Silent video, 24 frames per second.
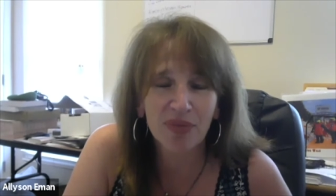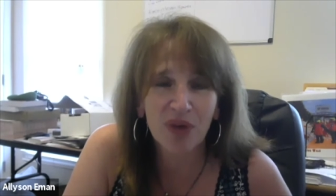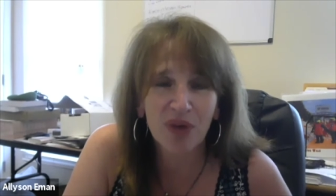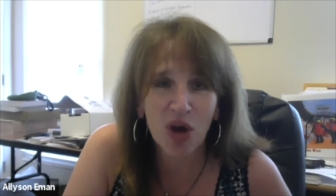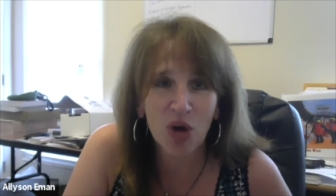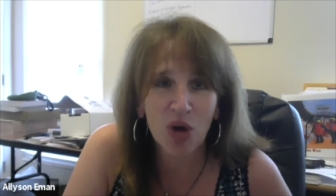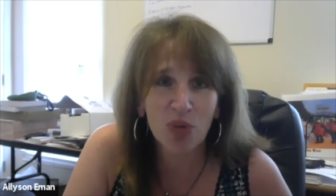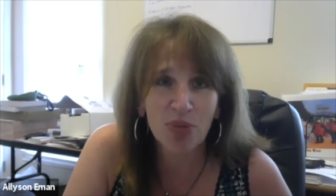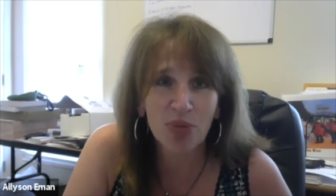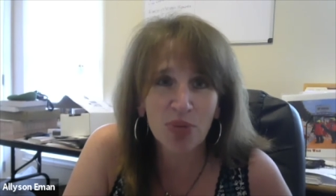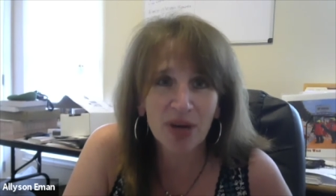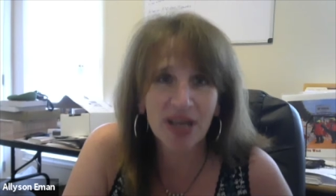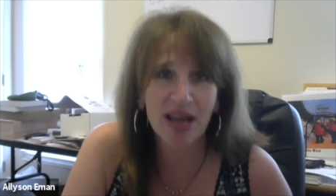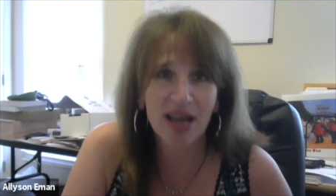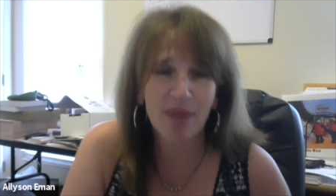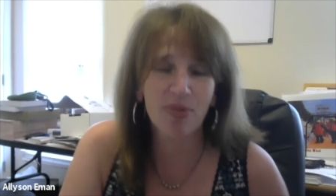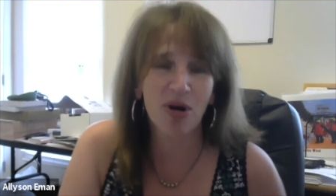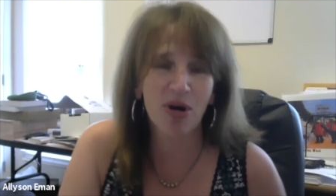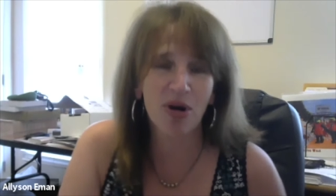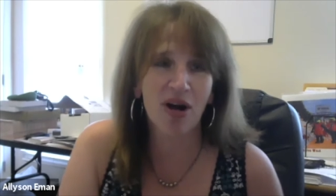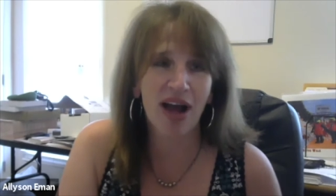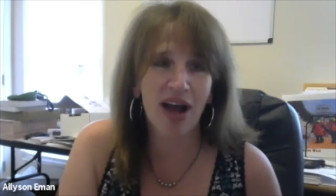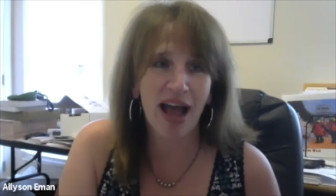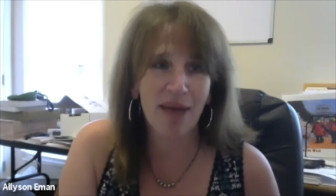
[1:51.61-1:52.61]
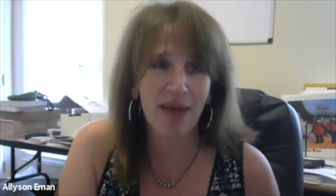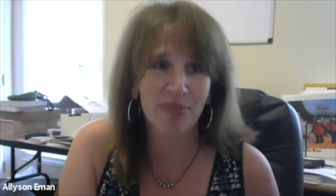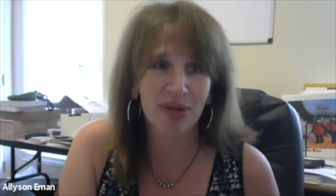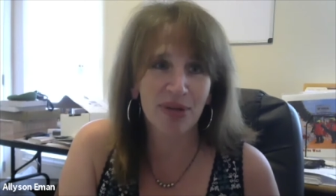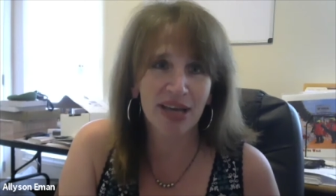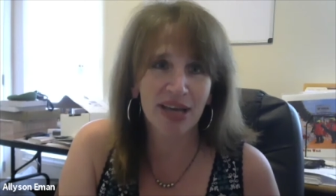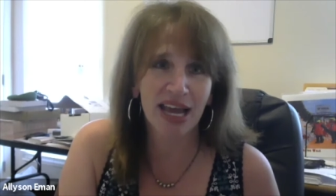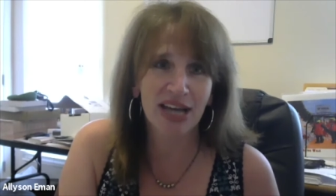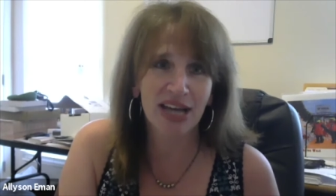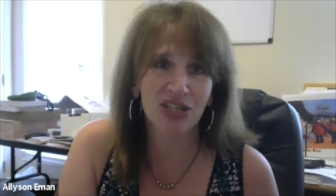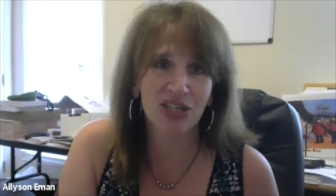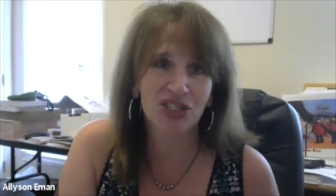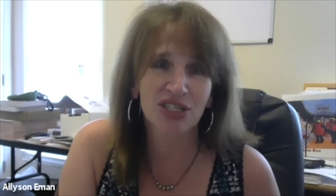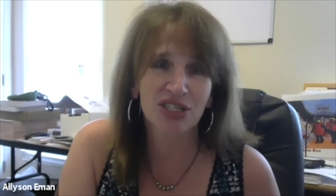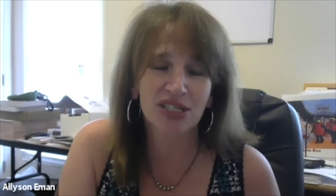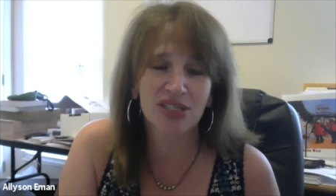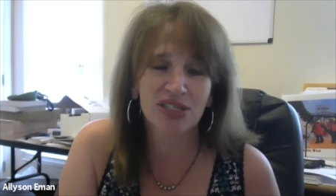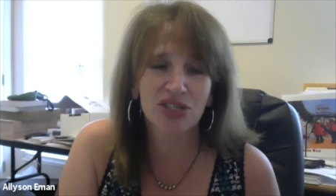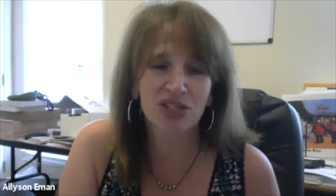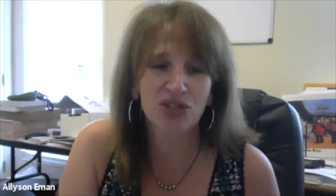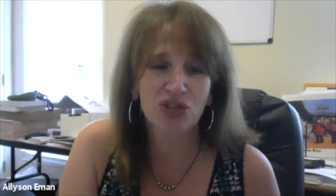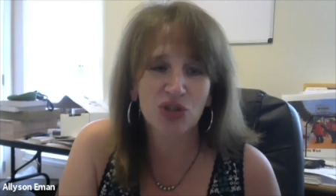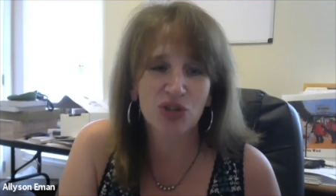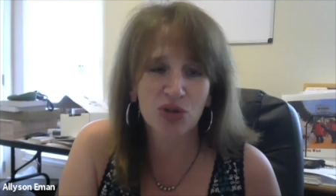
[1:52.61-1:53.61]
opening up our
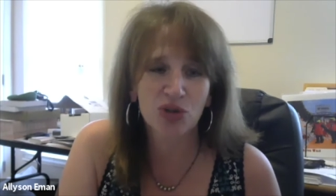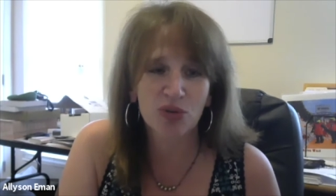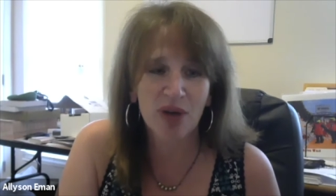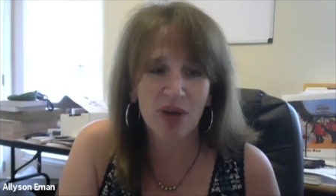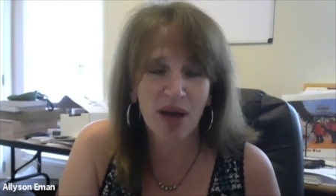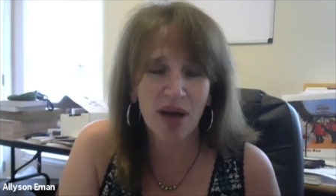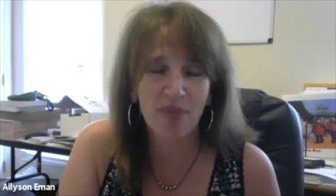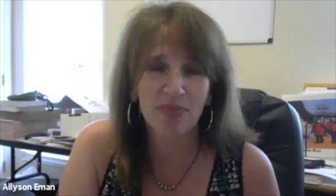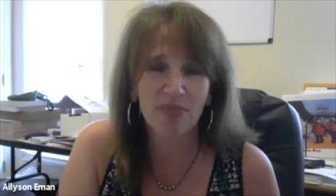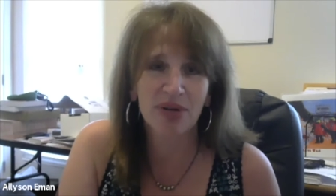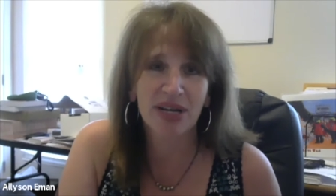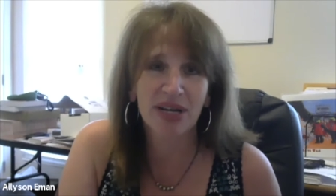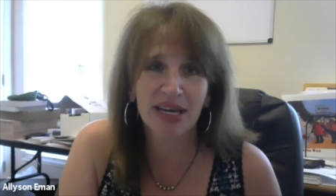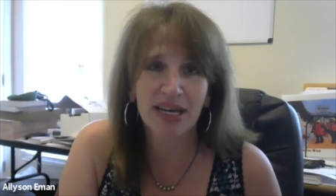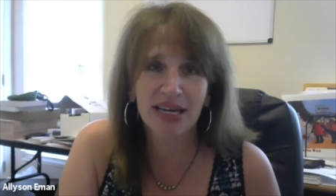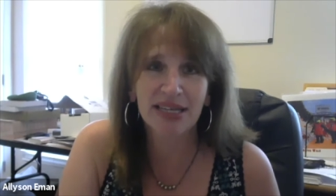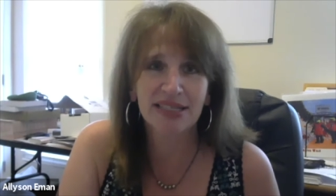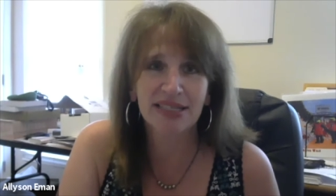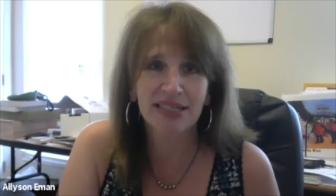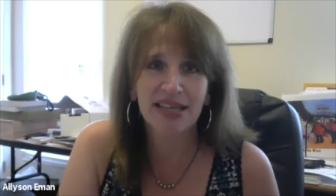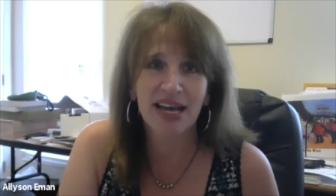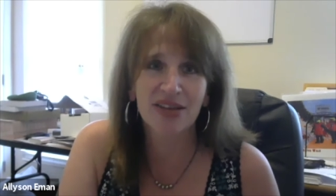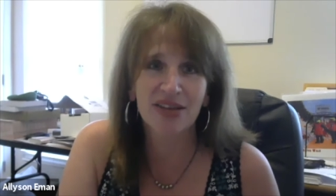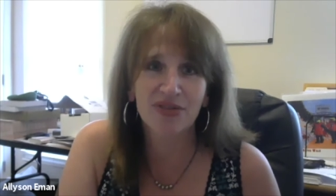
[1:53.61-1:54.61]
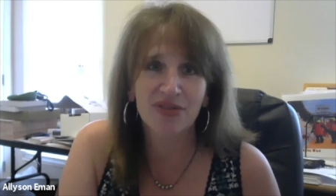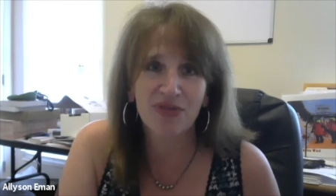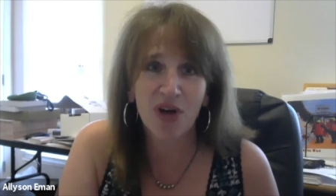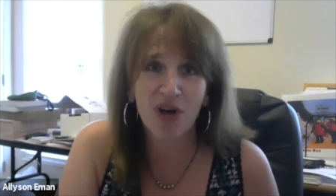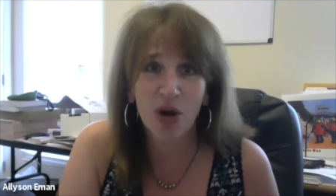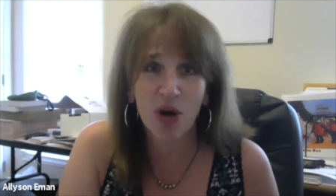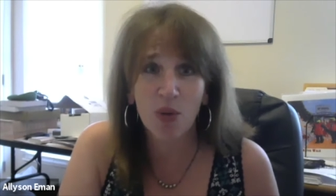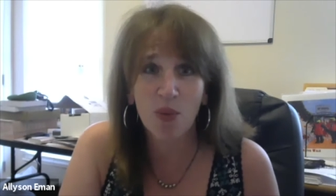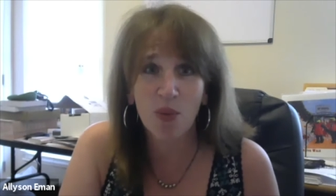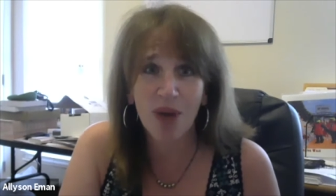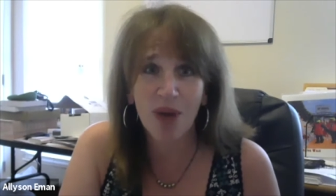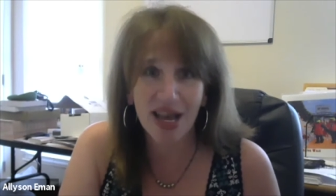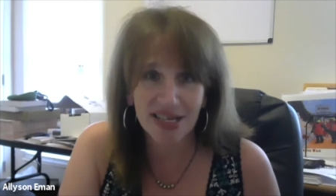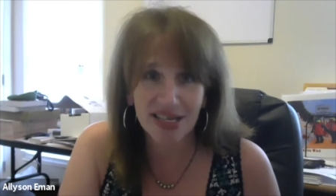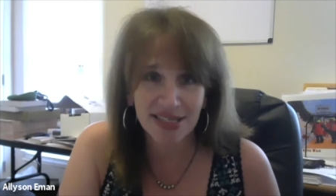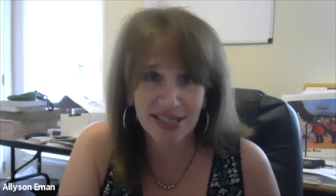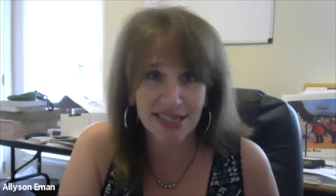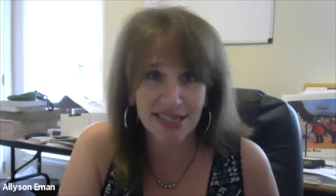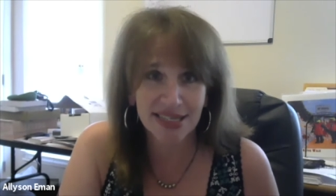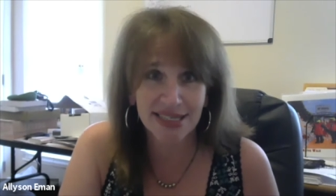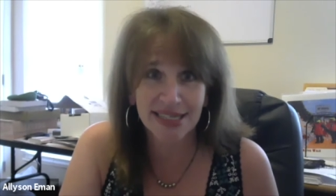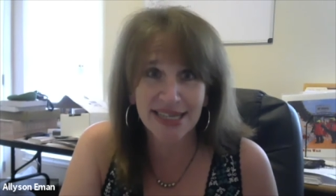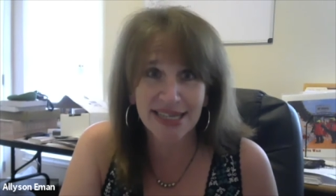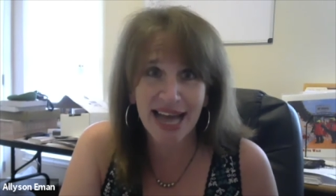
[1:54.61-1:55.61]
applications to companies as far west
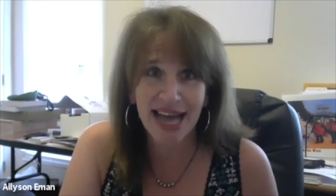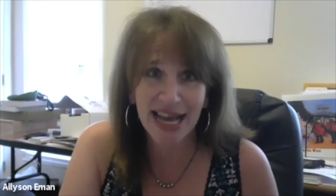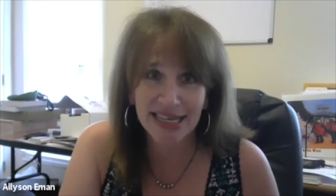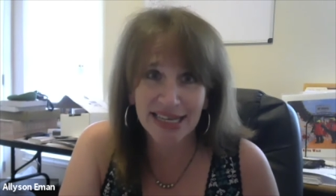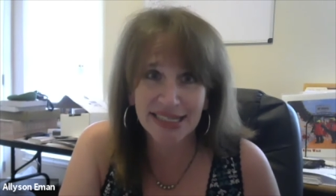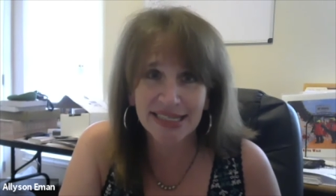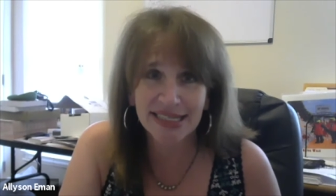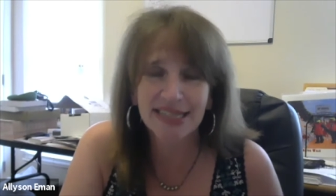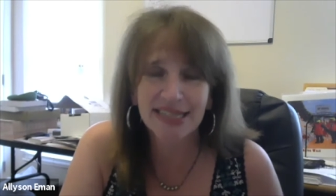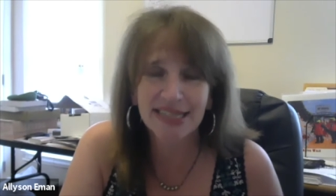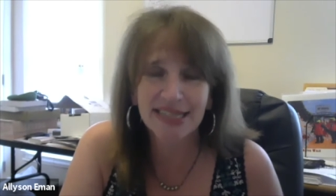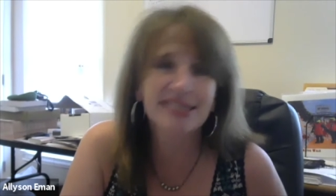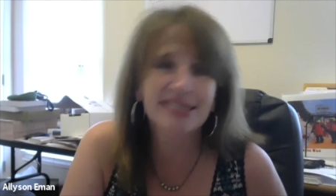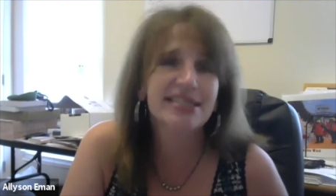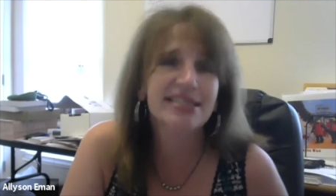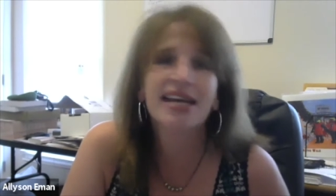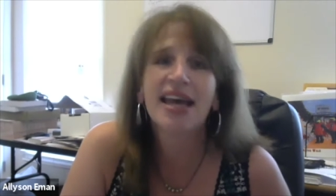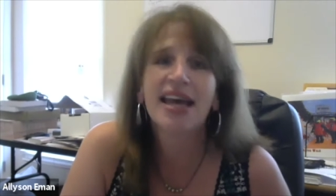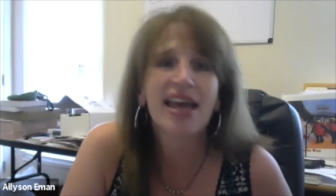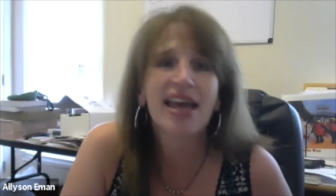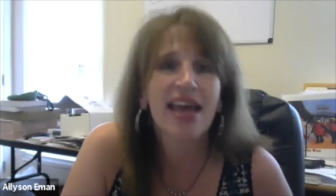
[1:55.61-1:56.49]
as Texas